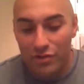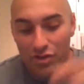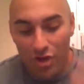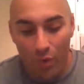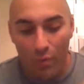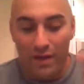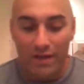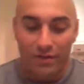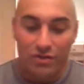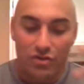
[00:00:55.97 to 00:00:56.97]
Joey,
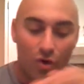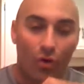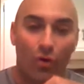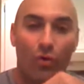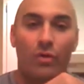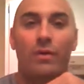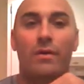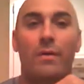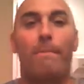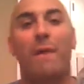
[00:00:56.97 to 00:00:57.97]
Joel,
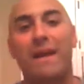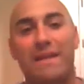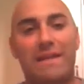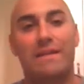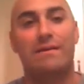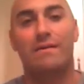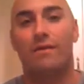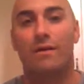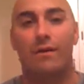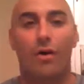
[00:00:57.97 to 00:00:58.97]
Mikey,
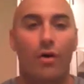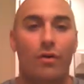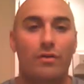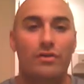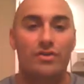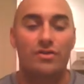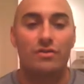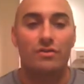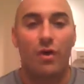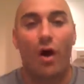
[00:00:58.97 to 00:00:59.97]

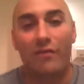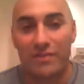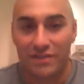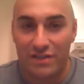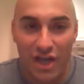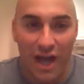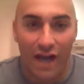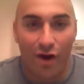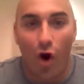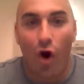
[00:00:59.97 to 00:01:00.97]
obviously
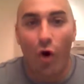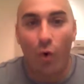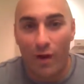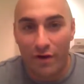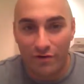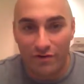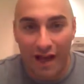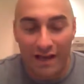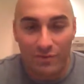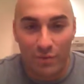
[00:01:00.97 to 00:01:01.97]
Chad. All winners
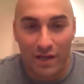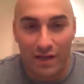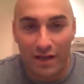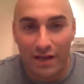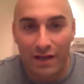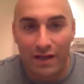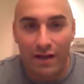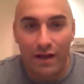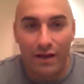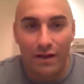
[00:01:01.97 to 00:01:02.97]
last week.
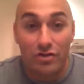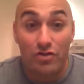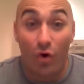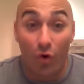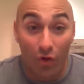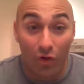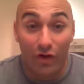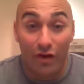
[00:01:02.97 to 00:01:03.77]
Joel,